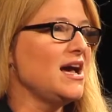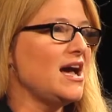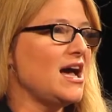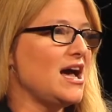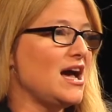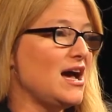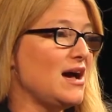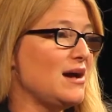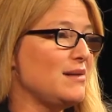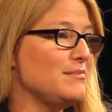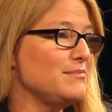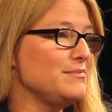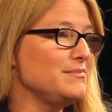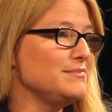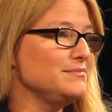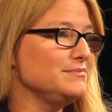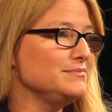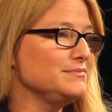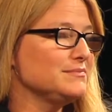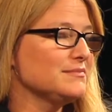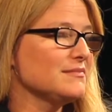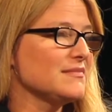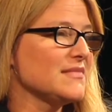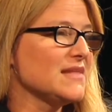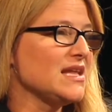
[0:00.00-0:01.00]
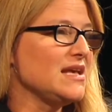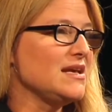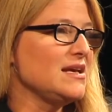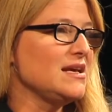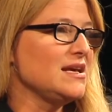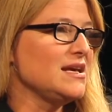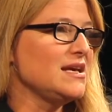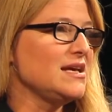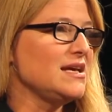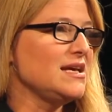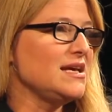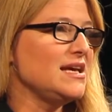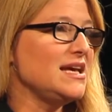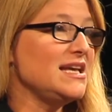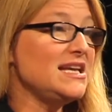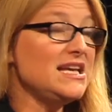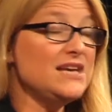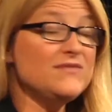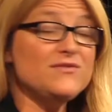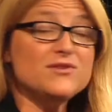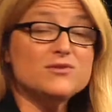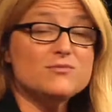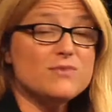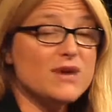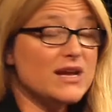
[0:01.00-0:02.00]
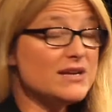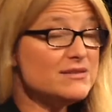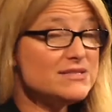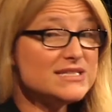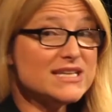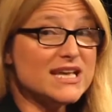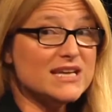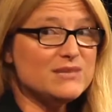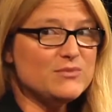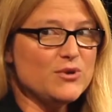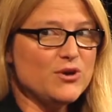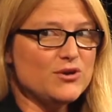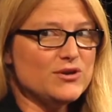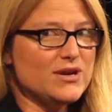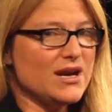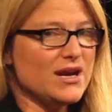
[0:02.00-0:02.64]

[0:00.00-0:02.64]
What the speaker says: and even starting my own